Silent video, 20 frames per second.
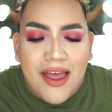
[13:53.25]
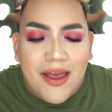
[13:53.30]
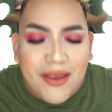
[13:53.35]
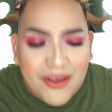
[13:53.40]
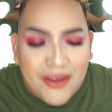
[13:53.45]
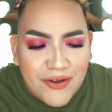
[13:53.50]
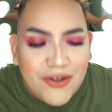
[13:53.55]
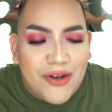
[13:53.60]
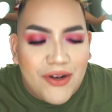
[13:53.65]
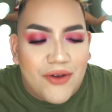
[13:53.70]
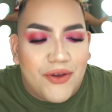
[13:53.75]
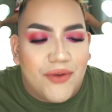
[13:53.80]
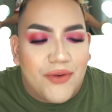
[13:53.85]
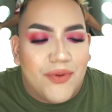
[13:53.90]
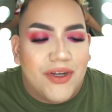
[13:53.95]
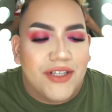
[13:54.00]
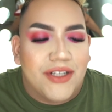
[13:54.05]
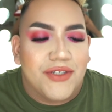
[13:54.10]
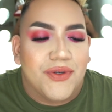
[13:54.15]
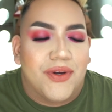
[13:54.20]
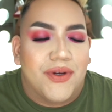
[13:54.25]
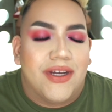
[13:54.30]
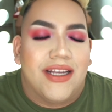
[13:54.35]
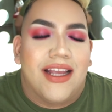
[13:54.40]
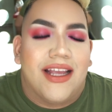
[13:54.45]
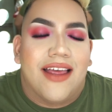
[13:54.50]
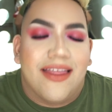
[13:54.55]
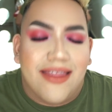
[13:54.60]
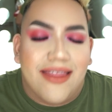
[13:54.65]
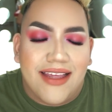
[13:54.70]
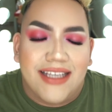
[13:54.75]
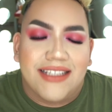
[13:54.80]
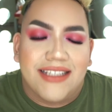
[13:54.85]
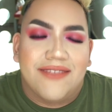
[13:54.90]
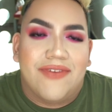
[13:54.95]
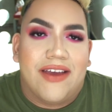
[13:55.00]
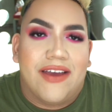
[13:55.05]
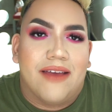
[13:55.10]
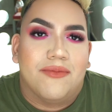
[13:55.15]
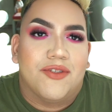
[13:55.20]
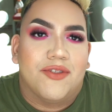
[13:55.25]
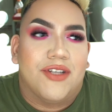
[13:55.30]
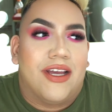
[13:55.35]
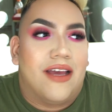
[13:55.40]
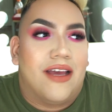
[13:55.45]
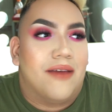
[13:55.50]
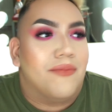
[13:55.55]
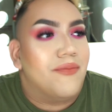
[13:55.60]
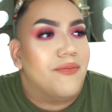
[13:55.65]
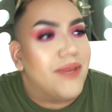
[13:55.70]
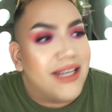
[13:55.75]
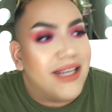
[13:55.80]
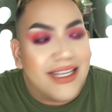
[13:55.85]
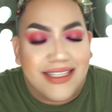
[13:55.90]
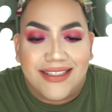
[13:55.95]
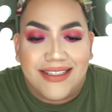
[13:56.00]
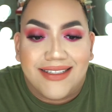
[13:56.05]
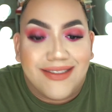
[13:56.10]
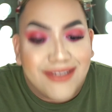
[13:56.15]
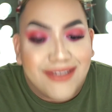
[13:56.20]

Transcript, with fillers: You know you want to join this fan jam because